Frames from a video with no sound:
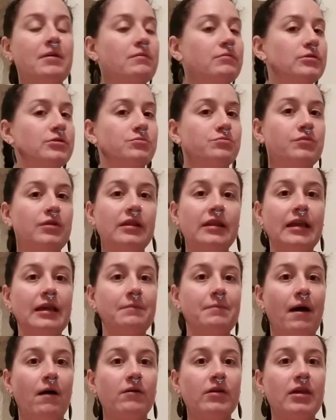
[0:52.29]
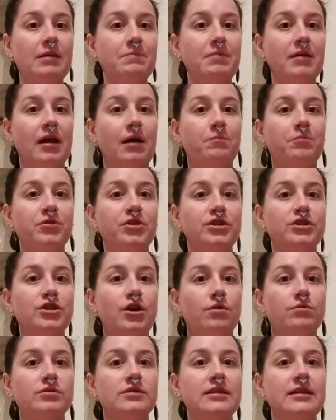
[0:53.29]
it was really about keeping up with the
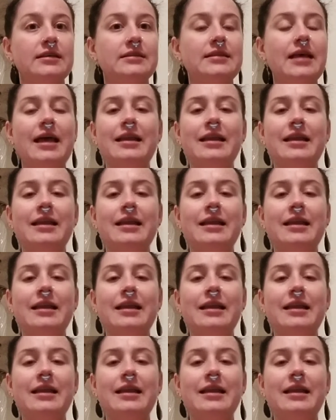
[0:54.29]
Joneses.